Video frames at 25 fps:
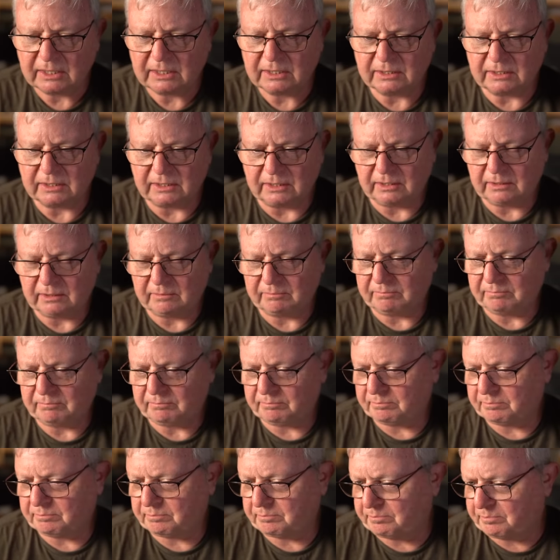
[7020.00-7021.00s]
the
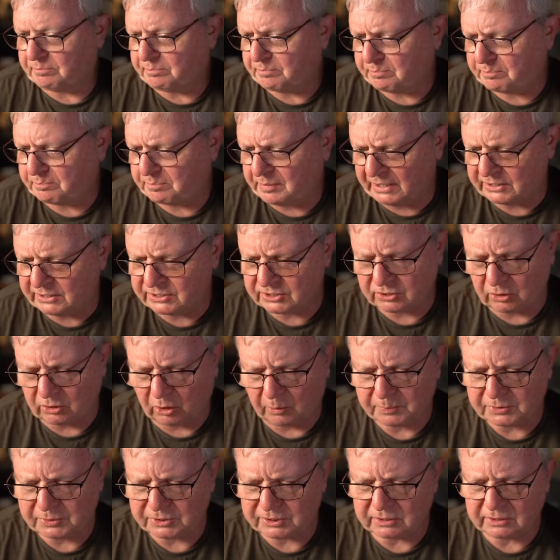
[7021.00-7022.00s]
best
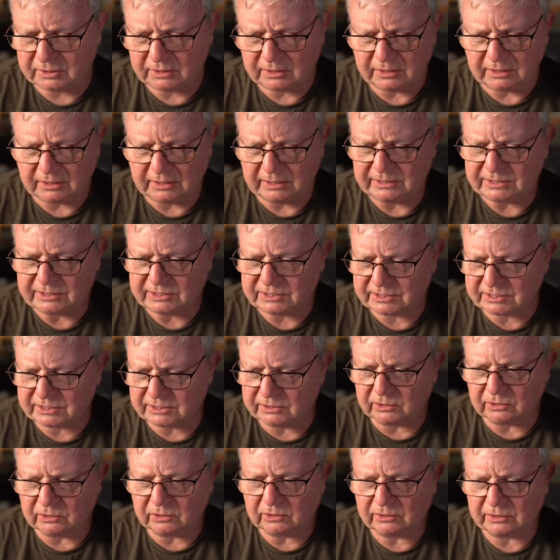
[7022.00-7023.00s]
option is
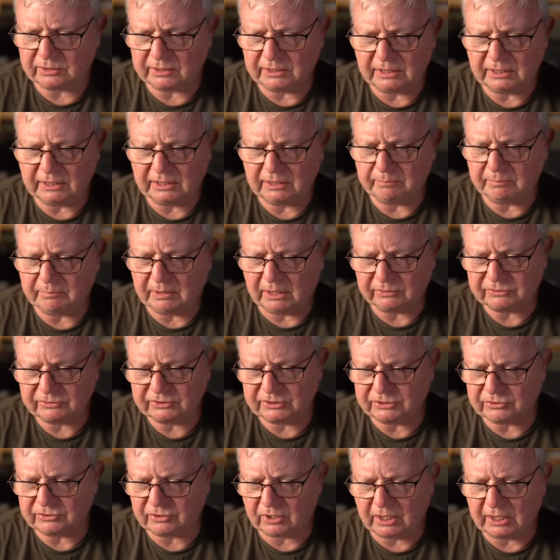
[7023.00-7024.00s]
still the
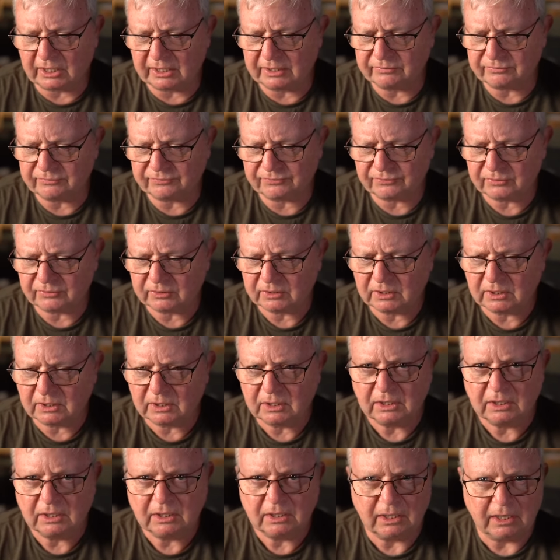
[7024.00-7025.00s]
multi-drive
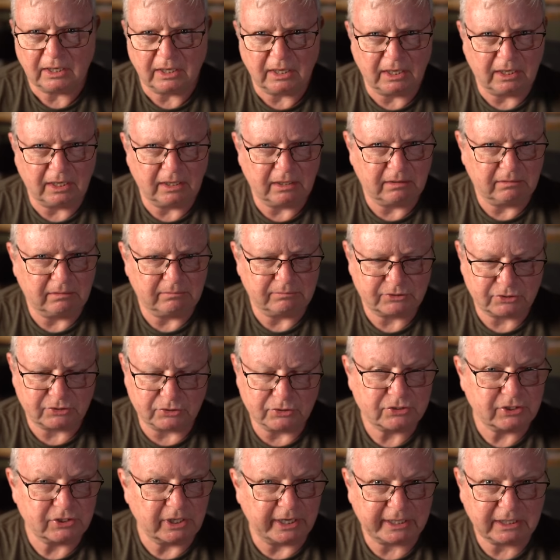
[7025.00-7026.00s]
uh, True
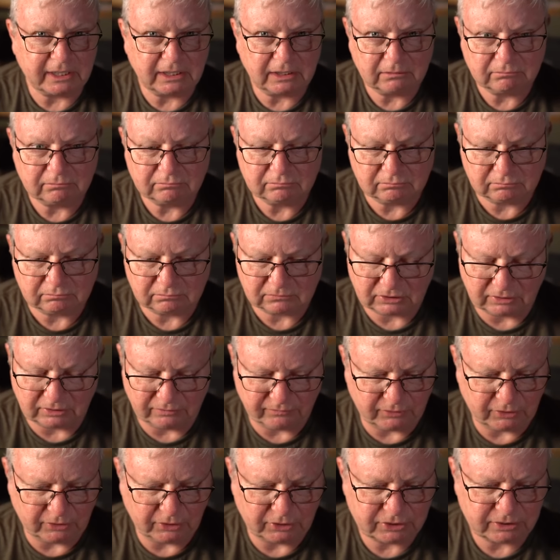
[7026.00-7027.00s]
Tracker
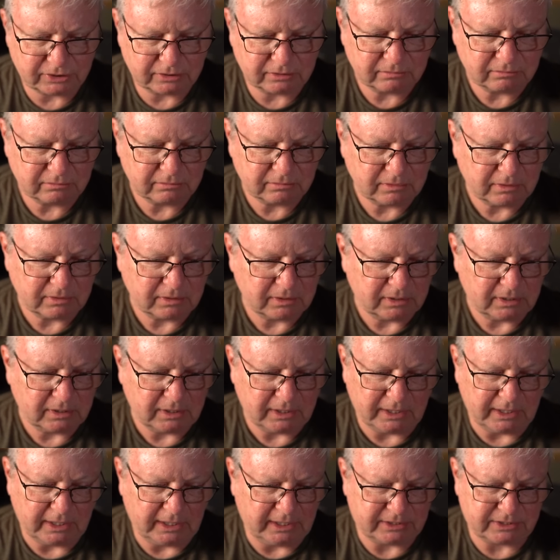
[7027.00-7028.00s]
conversion.
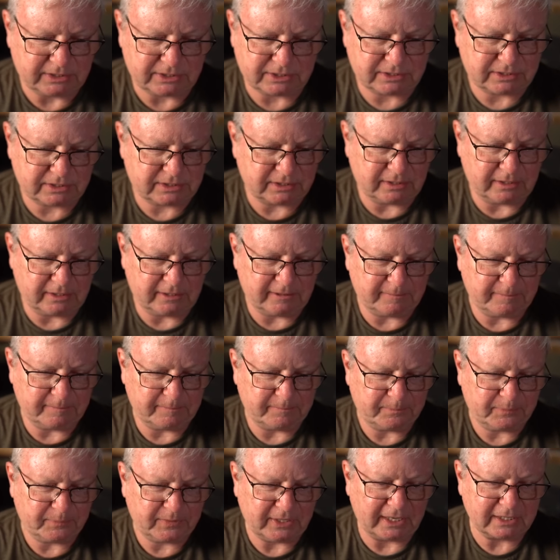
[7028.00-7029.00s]
It's um,
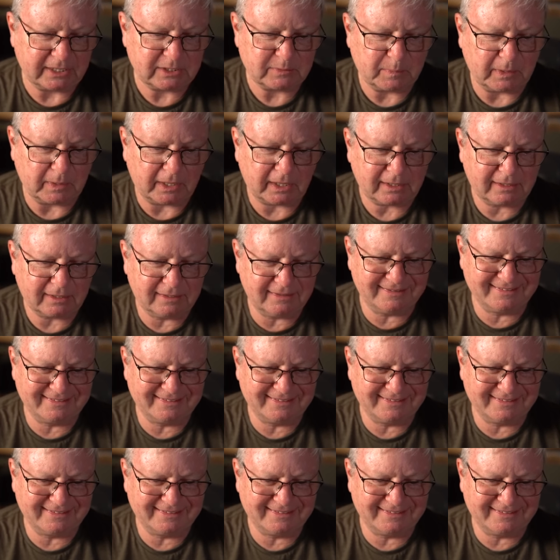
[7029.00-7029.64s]
thanks, Buck.